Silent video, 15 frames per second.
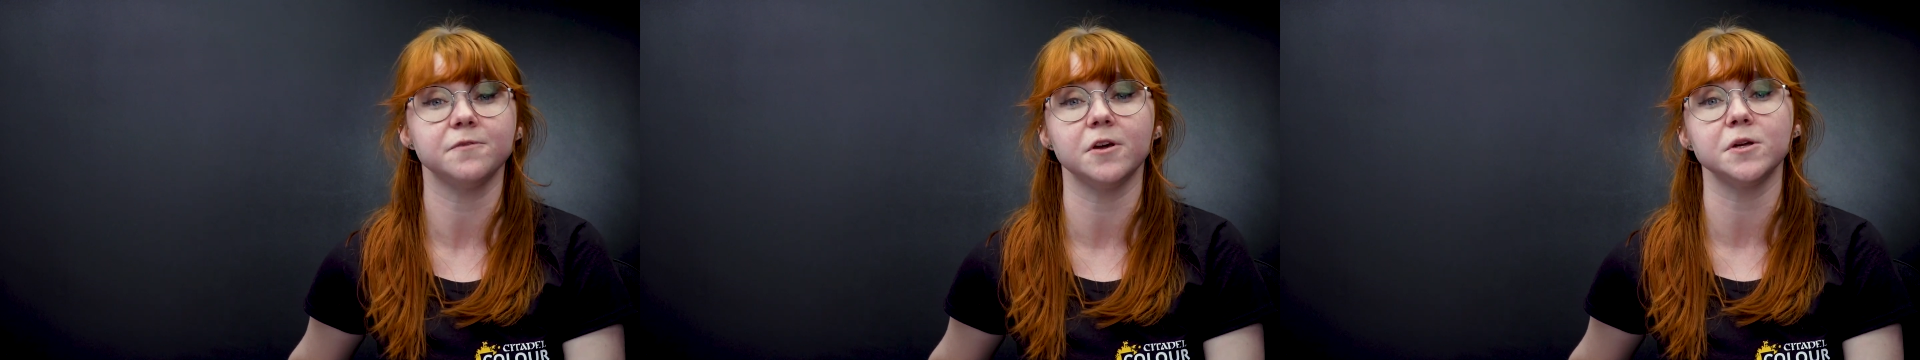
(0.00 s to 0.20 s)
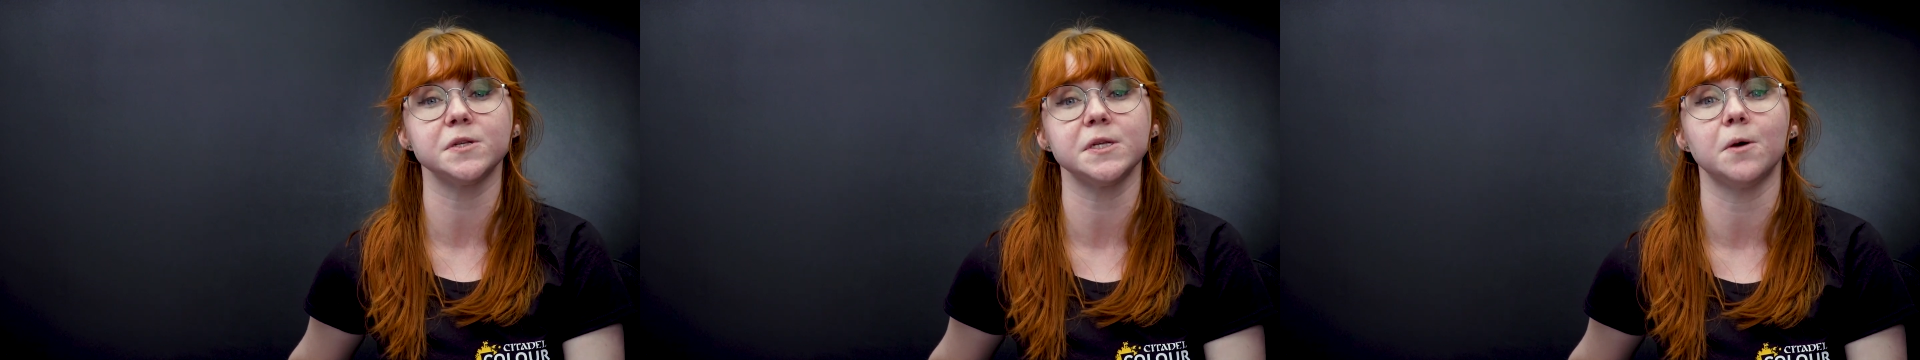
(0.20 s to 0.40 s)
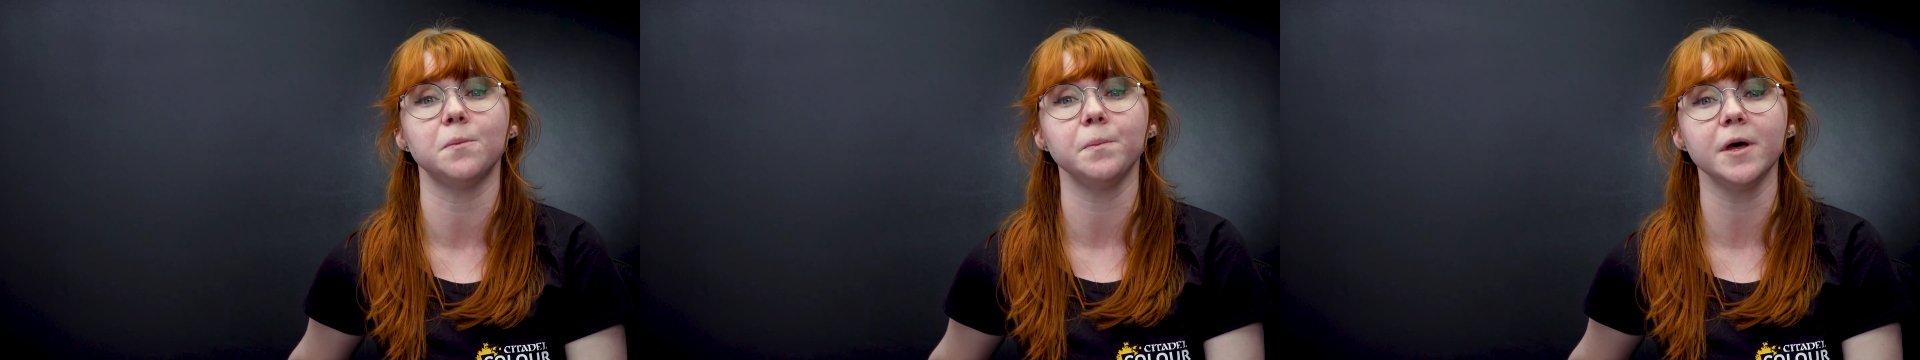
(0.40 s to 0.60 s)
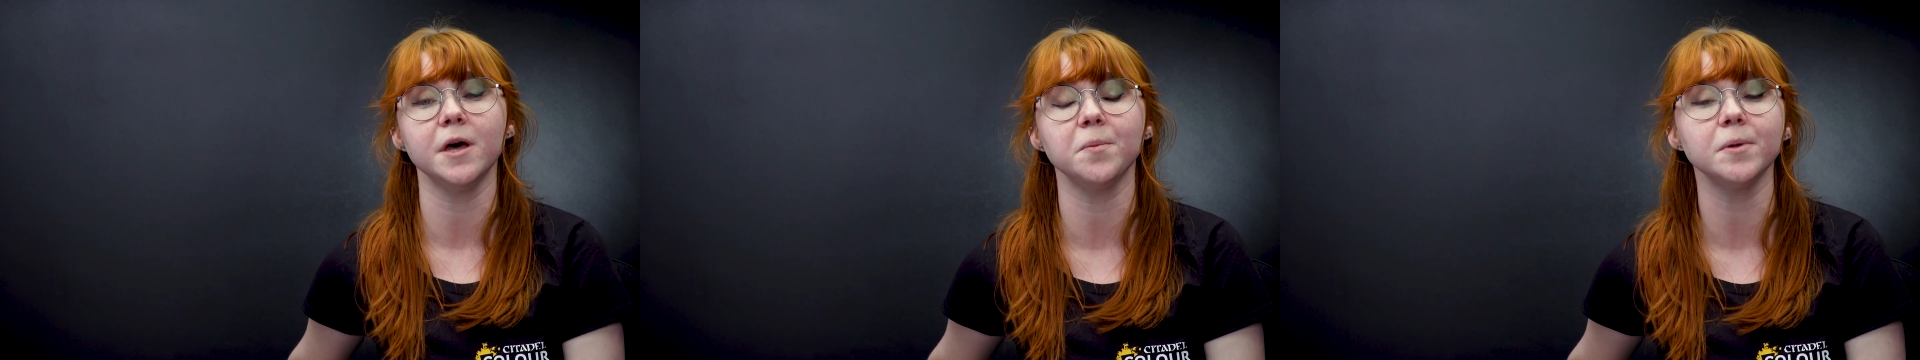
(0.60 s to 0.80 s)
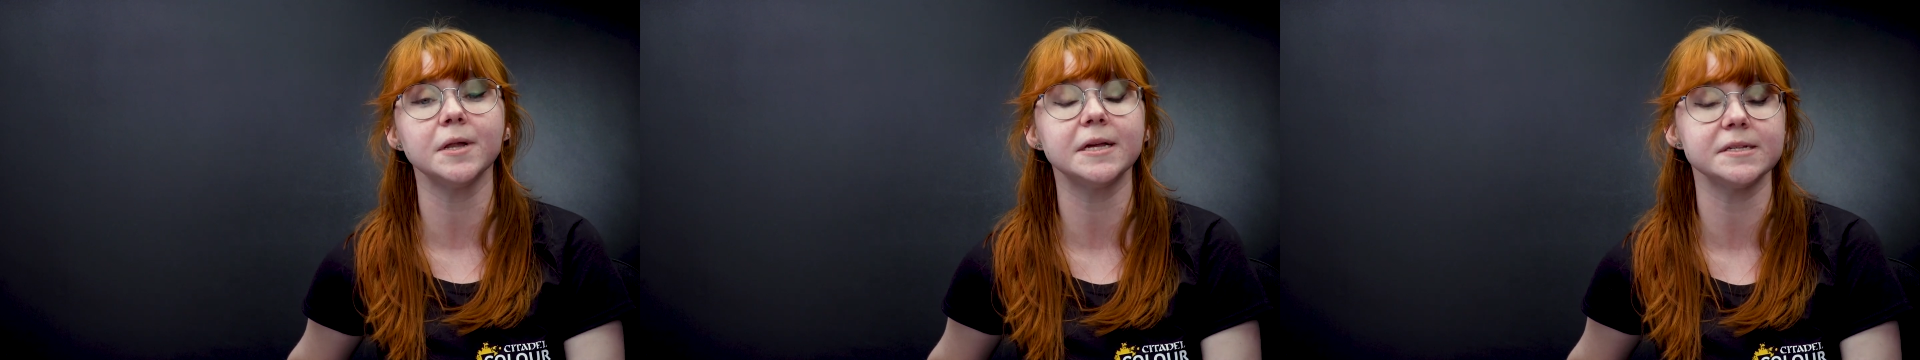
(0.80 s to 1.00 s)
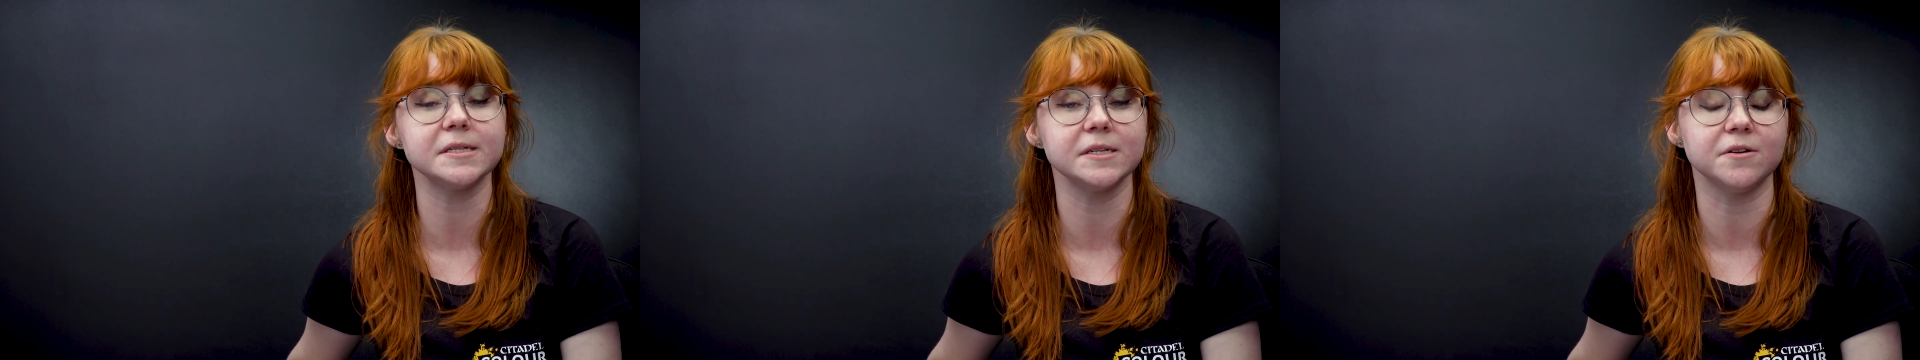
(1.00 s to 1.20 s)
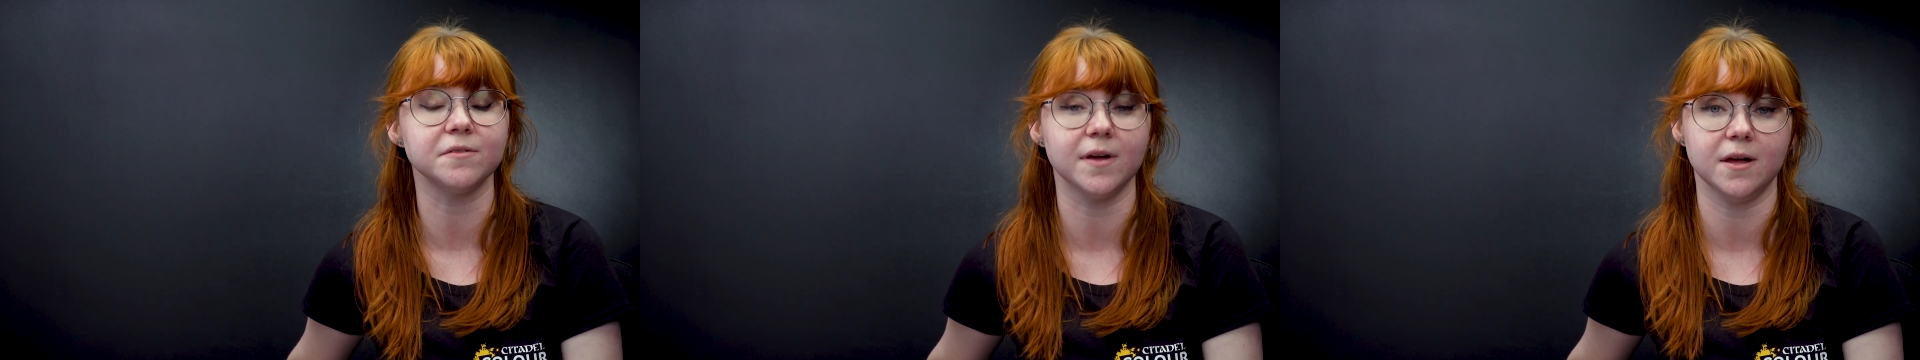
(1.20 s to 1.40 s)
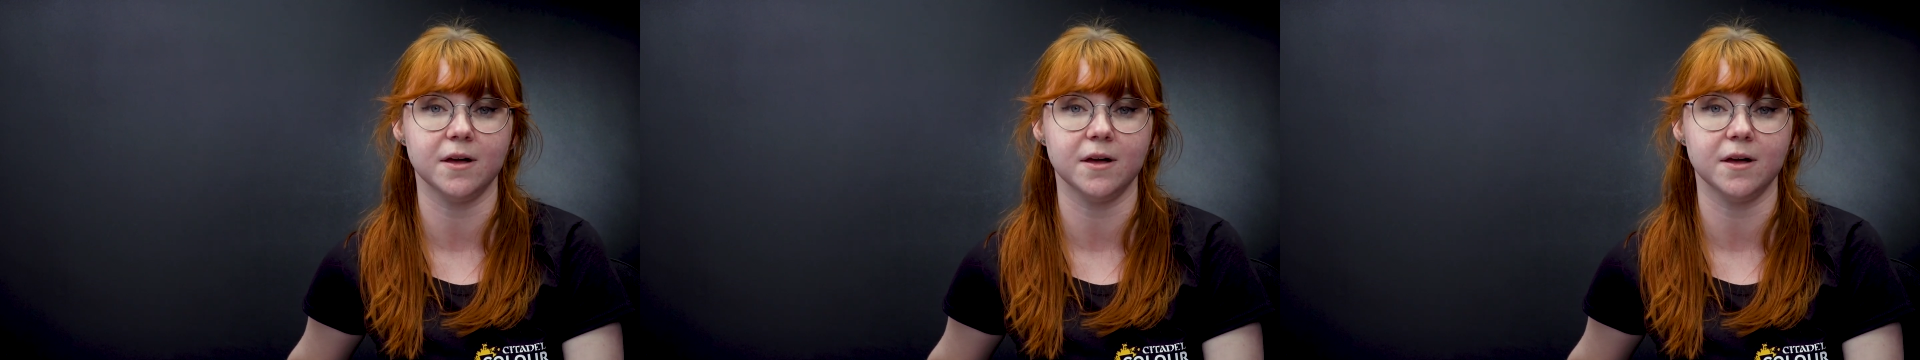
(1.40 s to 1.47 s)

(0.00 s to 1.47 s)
focusing on purple and silver